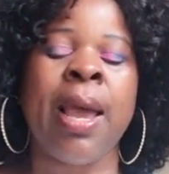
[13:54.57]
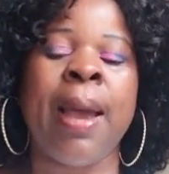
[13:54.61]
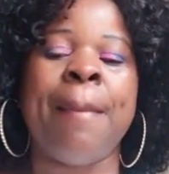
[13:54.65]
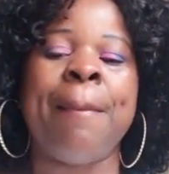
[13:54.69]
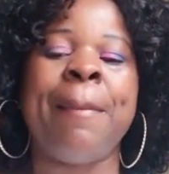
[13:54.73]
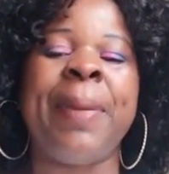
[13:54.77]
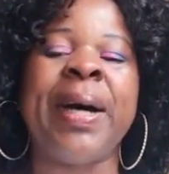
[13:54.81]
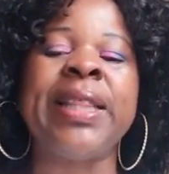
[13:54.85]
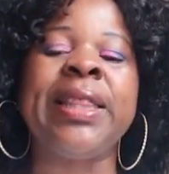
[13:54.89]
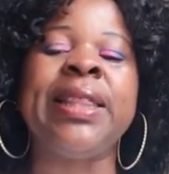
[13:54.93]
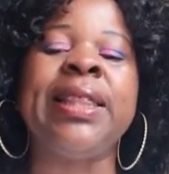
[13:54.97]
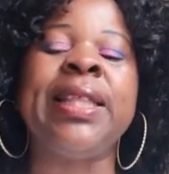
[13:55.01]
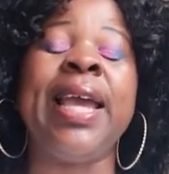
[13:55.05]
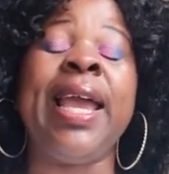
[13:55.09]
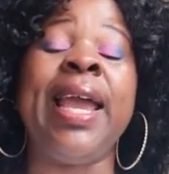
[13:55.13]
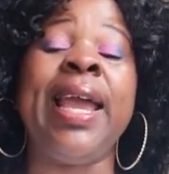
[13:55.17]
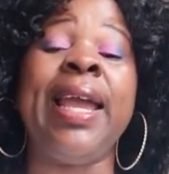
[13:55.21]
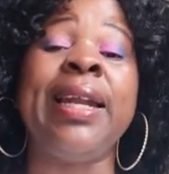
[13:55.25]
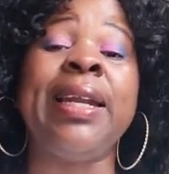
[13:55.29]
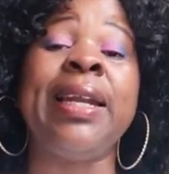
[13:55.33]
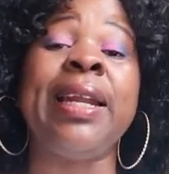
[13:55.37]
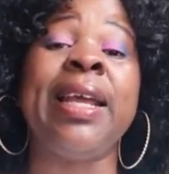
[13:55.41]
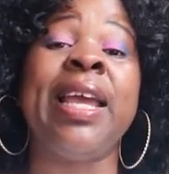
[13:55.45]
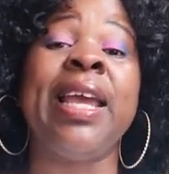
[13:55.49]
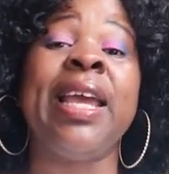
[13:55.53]
But
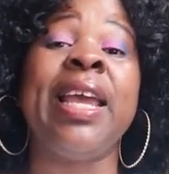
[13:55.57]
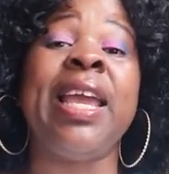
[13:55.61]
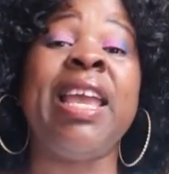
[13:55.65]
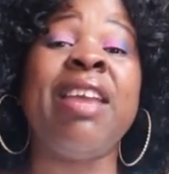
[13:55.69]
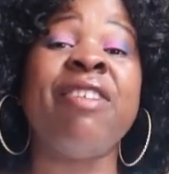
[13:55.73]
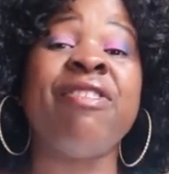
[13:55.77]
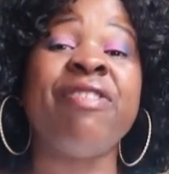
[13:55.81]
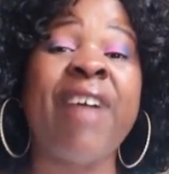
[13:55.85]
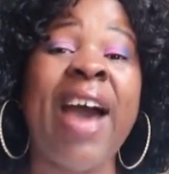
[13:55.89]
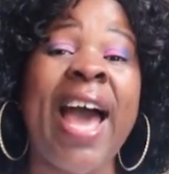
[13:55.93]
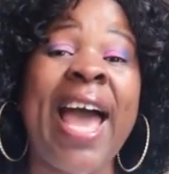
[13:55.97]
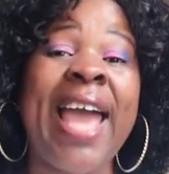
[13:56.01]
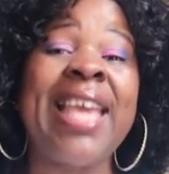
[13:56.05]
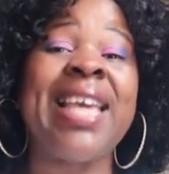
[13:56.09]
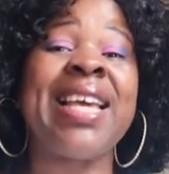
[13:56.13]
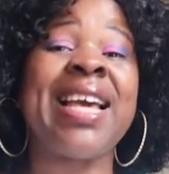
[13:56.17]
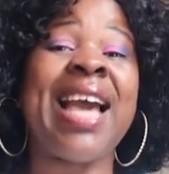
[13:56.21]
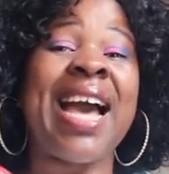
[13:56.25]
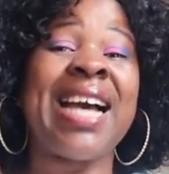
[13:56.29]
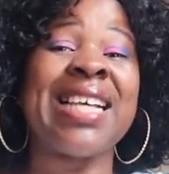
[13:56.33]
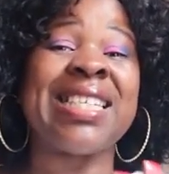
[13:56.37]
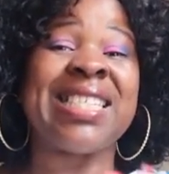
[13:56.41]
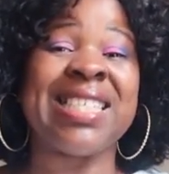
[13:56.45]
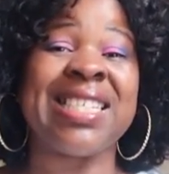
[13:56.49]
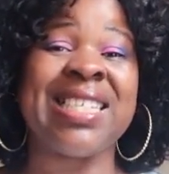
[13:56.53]
then if I
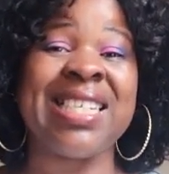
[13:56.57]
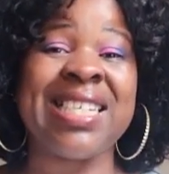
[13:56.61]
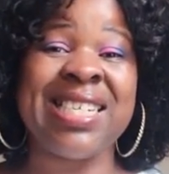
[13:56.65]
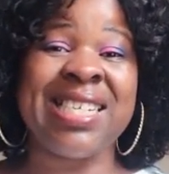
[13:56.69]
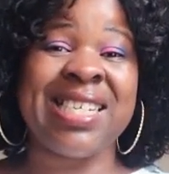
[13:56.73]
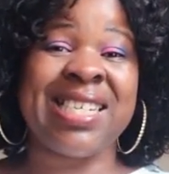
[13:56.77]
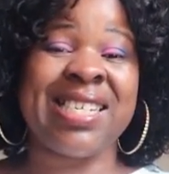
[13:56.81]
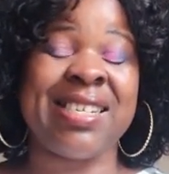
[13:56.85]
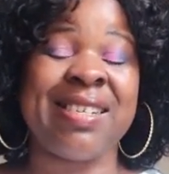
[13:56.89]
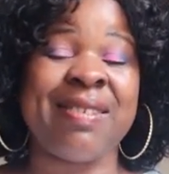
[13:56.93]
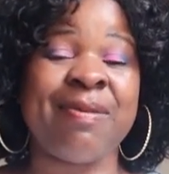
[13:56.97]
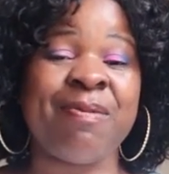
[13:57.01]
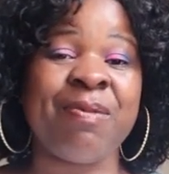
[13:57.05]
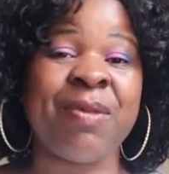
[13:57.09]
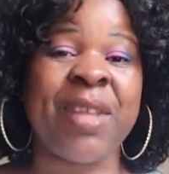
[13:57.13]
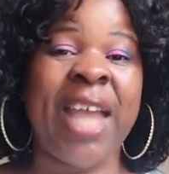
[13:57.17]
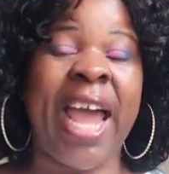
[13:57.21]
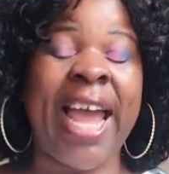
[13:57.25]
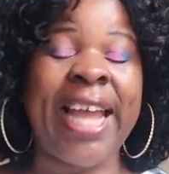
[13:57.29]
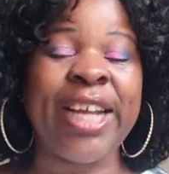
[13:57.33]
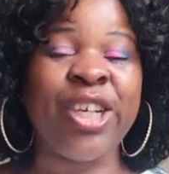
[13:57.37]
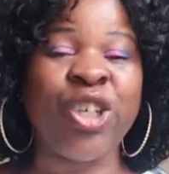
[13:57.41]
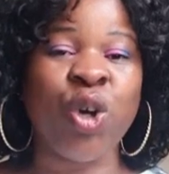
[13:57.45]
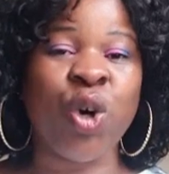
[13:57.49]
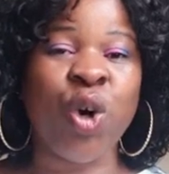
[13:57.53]
cast it,
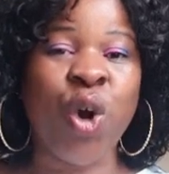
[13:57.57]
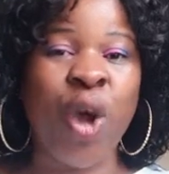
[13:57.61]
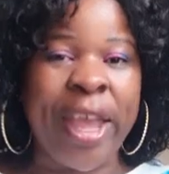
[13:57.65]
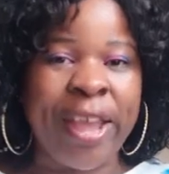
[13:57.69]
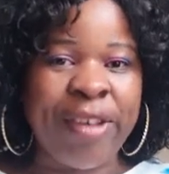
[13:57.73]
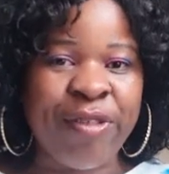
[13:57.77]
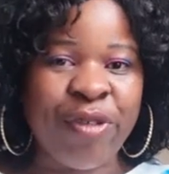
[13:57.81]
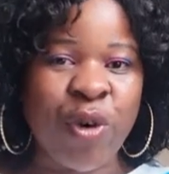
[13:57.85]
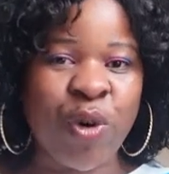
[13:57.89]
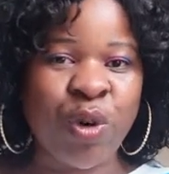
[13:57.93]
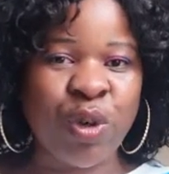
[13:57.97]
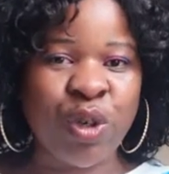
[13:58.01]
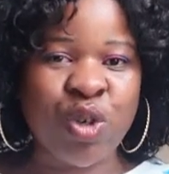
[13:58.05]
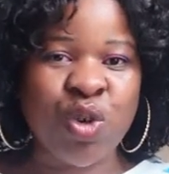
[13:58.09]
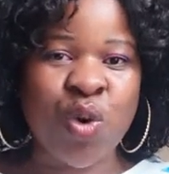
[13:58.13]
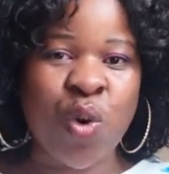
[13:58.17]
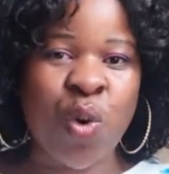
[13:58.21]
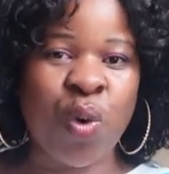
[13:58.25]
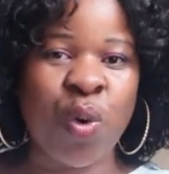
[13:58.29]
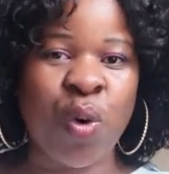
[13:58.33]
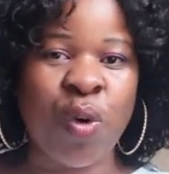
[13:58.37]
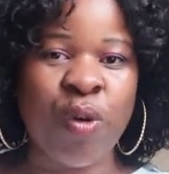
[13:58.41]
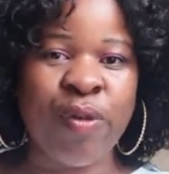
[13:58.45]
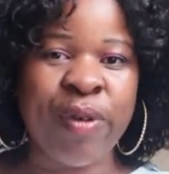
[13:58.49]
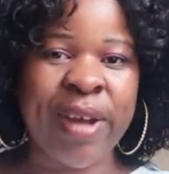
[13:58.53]
I don't have
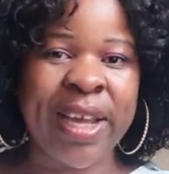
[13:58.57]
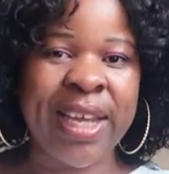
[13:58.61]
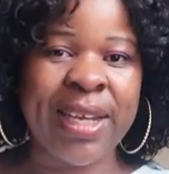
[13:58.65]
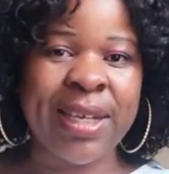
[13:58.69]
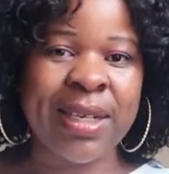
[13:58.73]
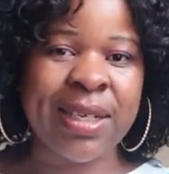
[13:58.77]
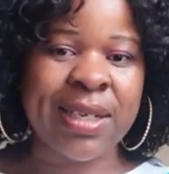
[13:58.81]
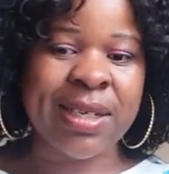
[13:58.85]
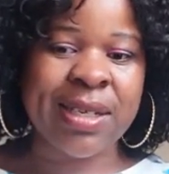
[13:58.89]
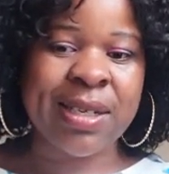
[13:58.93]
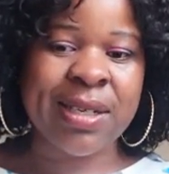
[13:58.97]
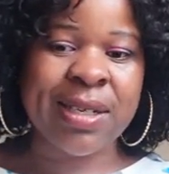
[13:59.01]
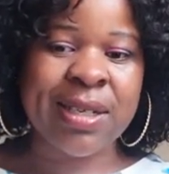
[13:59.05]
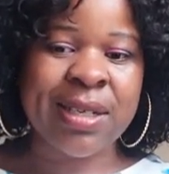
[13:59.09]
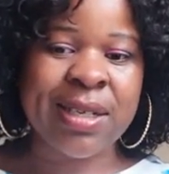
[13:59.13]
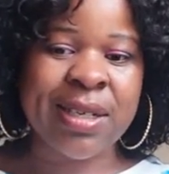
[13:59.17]
control over it.